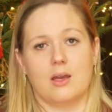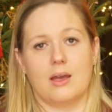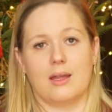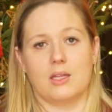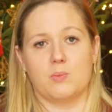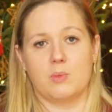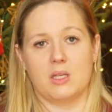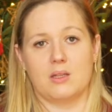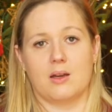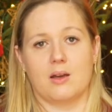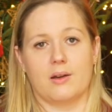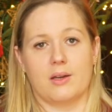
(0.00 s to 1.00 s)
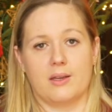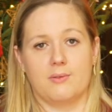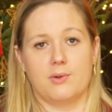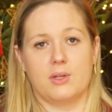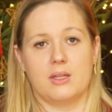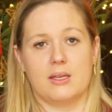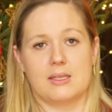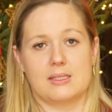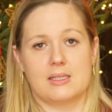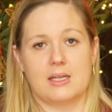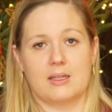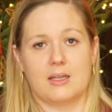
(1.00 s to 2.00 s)
and meat are ingredients
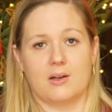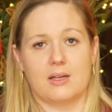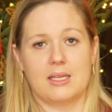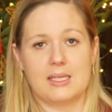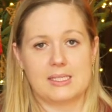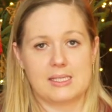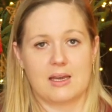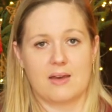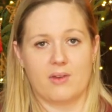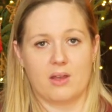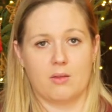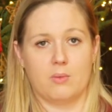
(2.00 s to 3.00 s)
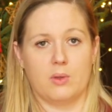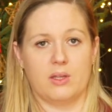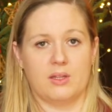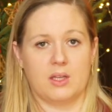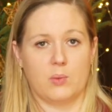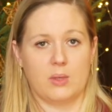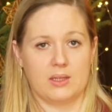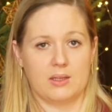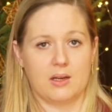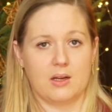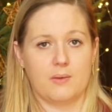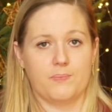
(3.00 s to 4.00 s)
that are easily available in the
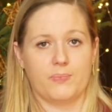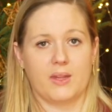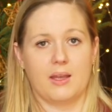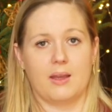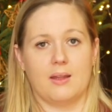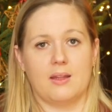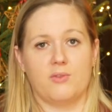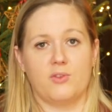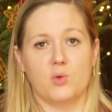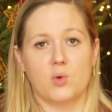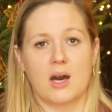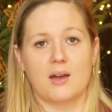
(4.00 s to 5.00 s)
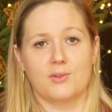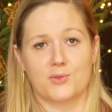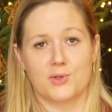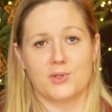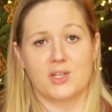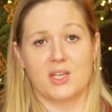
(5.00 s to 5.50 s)
winter, and a few hundred